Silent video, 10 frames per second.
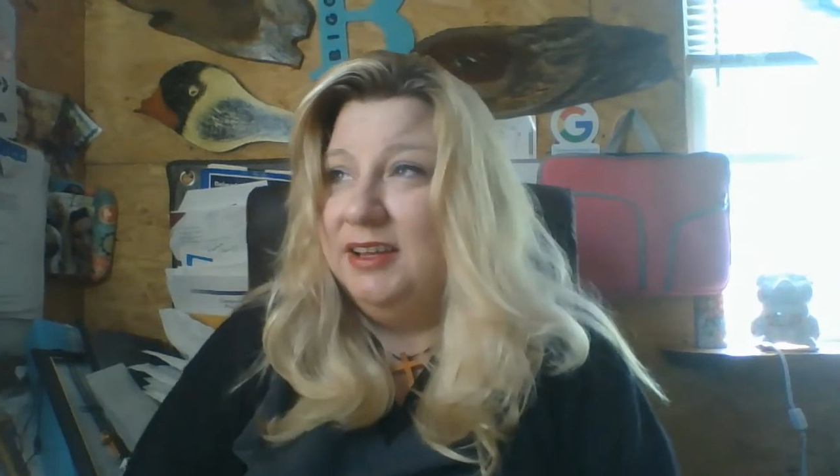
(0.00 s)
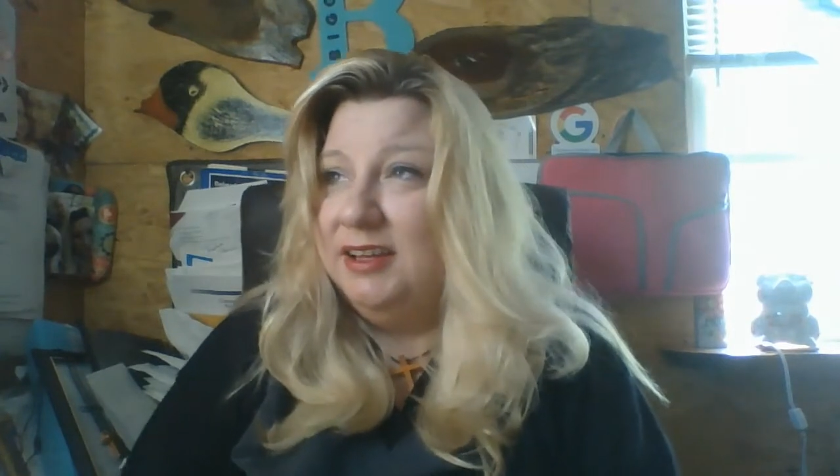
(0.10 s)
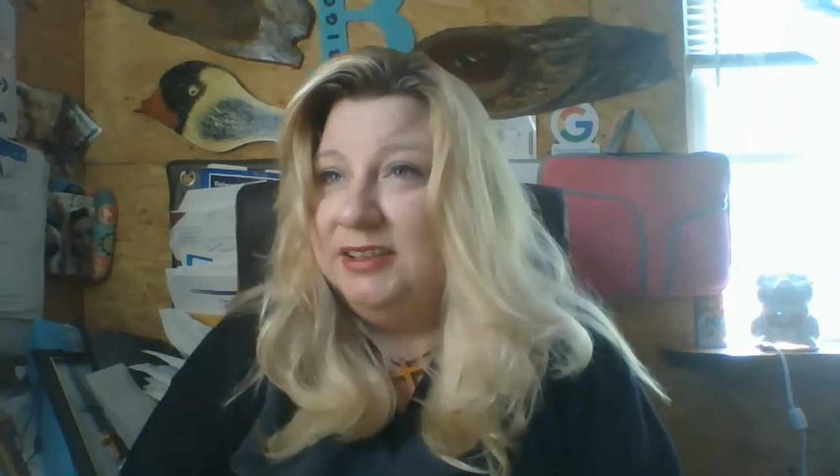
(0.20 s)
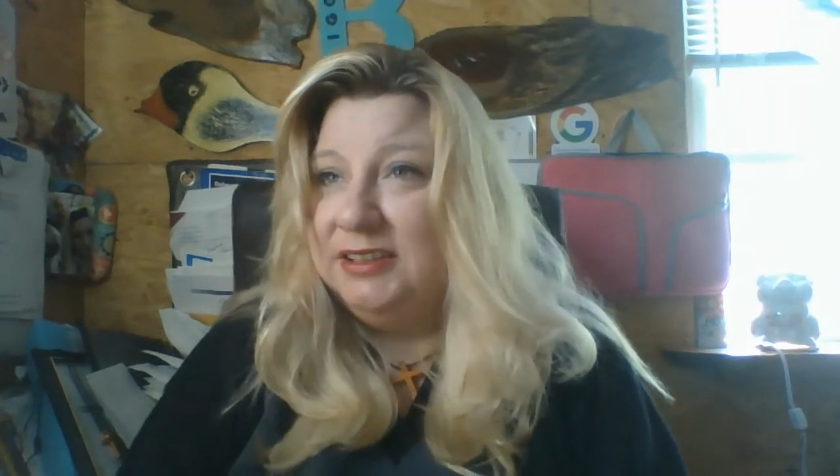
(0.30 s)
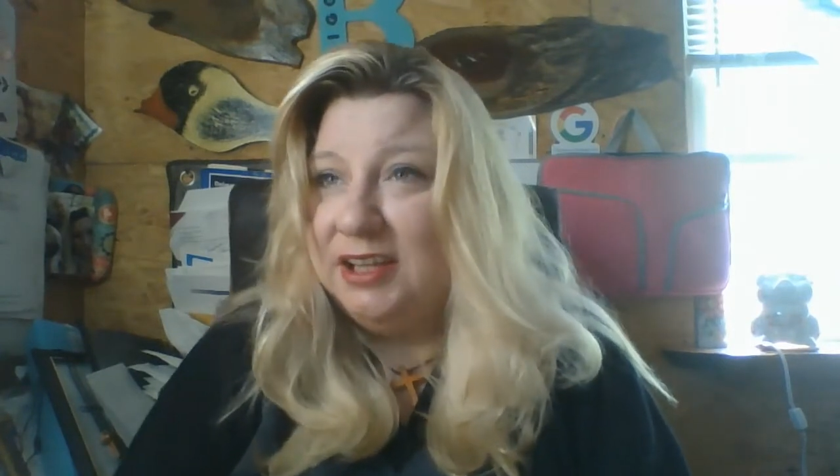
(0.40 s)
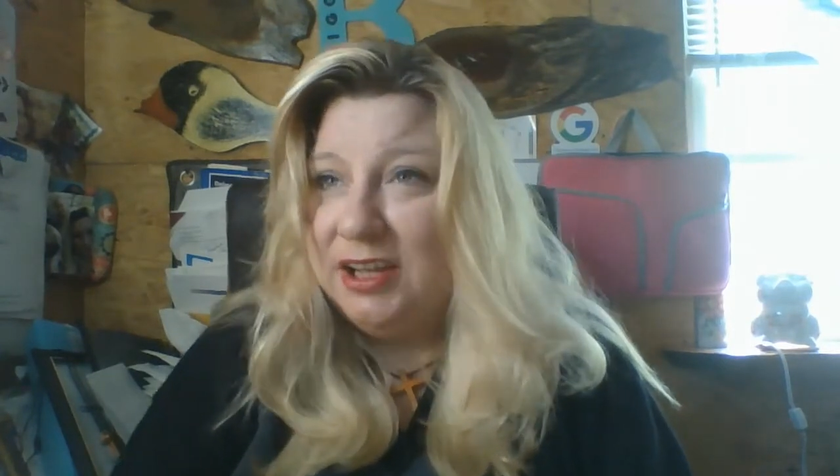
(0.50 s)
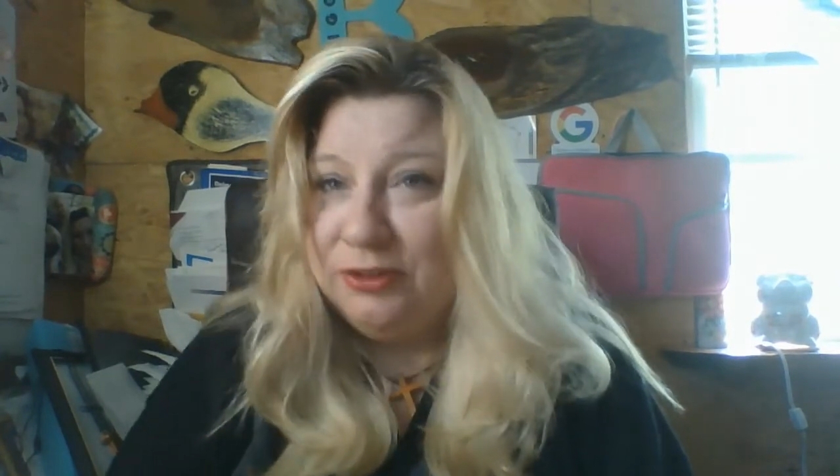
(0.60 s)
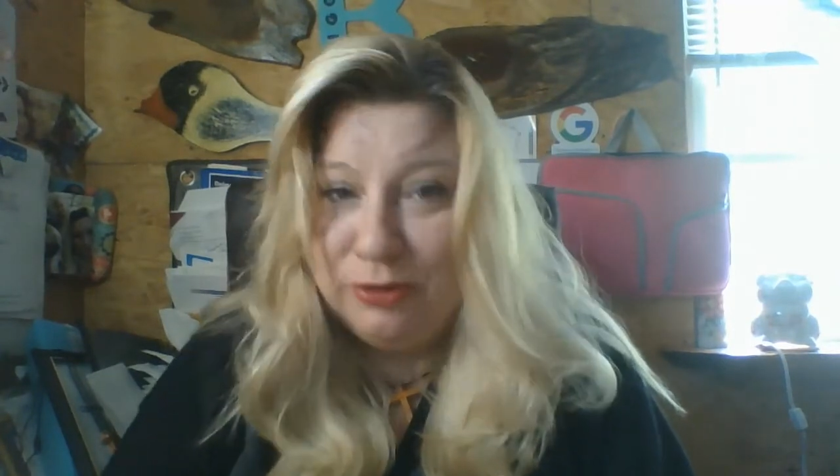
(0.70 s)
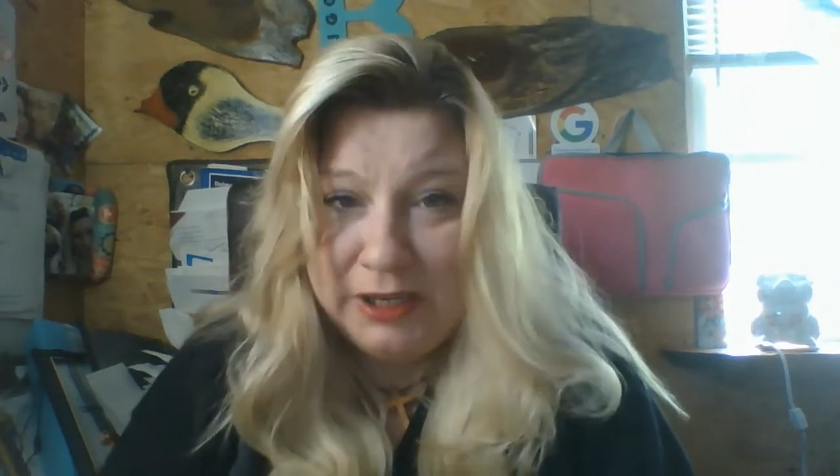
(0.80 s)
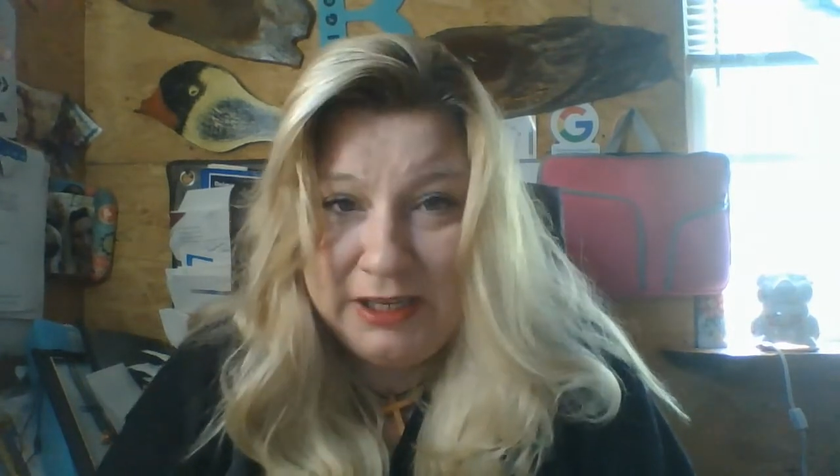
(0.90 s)
a
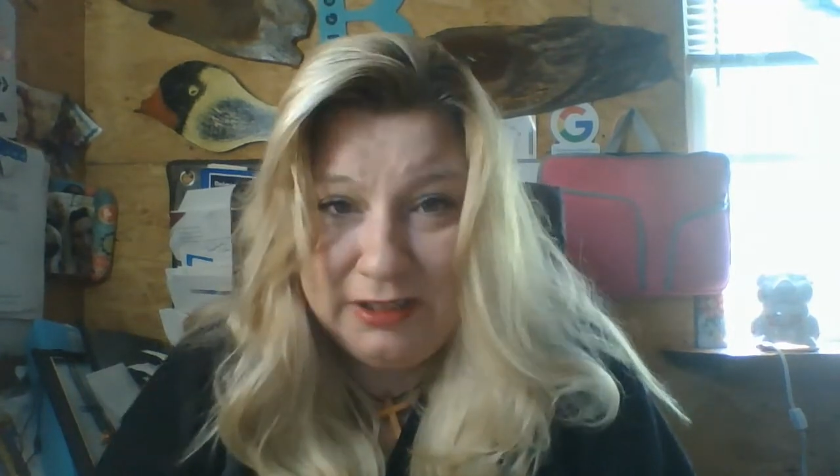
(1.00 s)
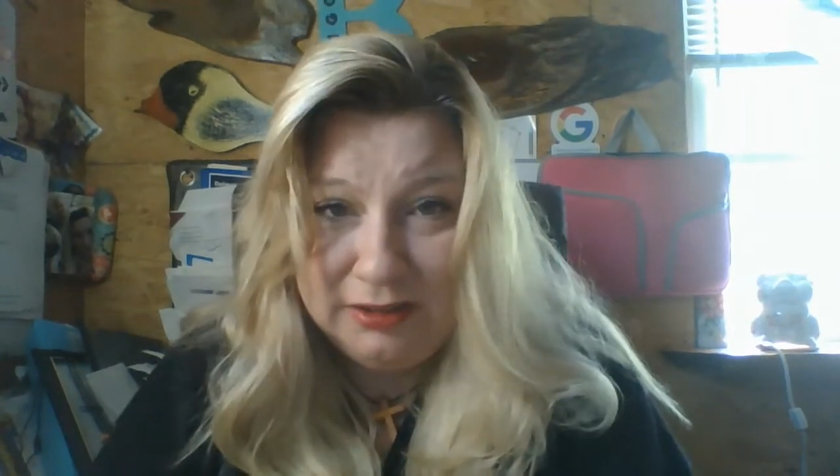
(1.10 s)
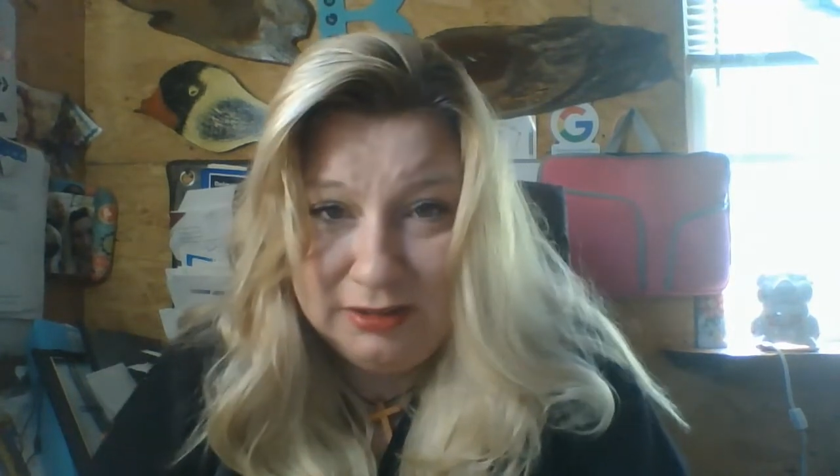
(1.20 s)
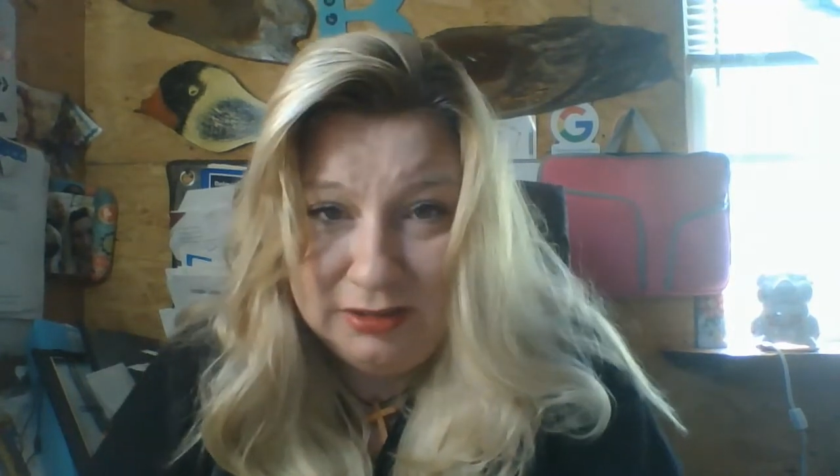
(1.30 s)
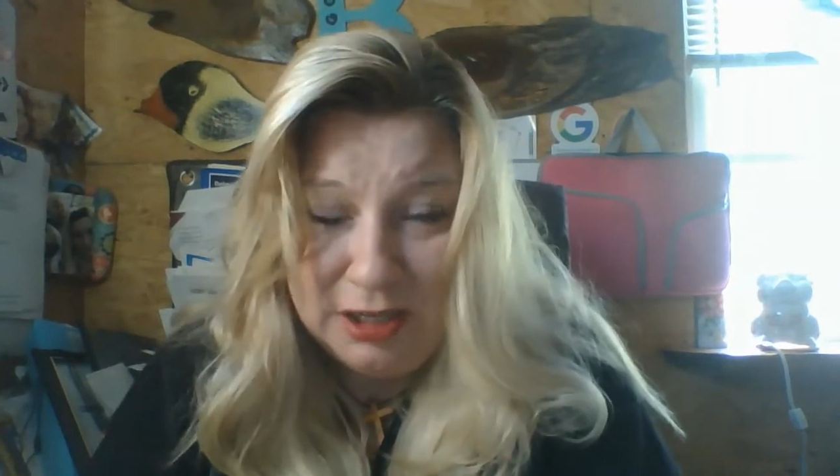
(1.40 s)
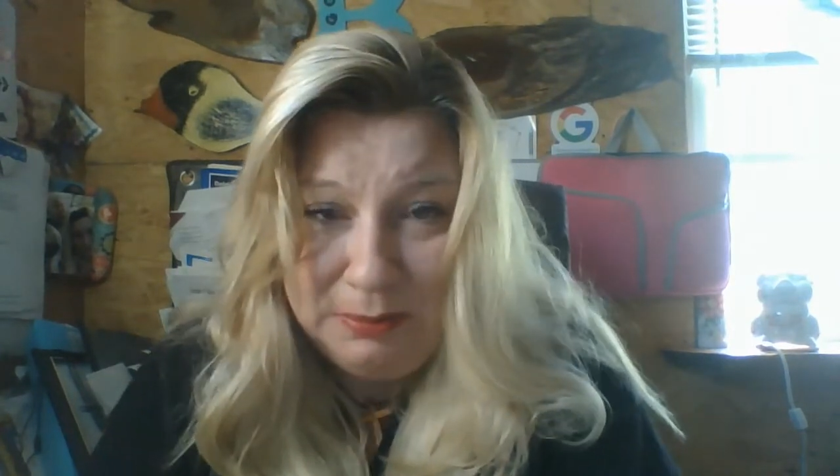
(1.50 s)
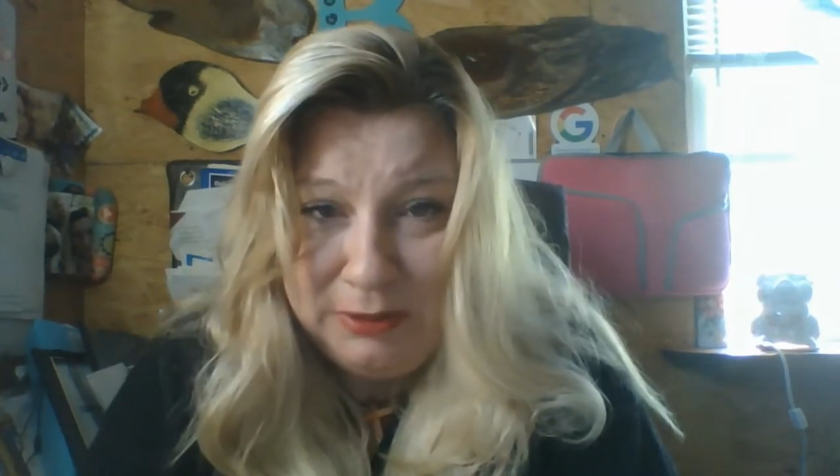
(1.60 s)
great couple